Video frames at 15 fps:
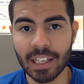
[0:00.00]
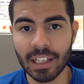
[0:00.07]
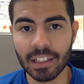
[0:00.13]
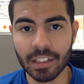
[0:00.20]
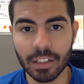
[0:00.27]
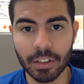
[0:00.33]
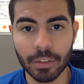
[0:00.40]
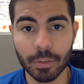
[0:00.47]

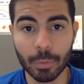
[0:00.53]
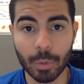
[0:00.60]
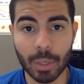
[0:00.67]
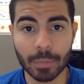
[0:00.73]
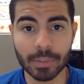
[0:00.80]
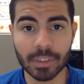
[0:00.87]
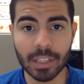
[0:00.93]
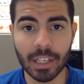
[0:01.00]
editing the
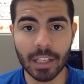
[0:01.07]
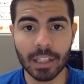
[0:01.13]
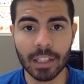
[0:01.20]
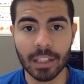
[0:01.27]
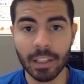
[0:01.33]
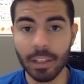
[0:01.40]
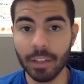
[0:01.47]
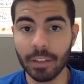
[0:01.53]
website,
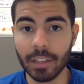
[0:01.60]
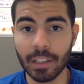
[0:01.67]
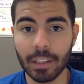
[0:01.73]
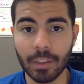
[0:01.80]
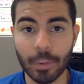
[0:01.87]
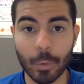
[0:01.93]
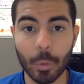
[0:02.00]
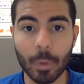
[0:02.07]
and
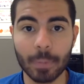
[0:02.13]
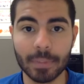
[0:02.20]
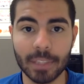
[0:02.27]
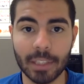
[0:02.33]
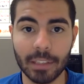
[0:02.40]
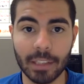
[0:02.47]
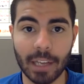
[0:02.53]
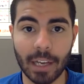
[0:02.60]
taking the
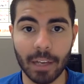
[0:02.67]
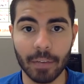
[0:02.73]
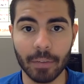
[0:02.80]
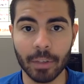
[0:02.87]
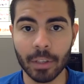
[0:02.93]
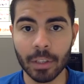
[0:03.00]
website live.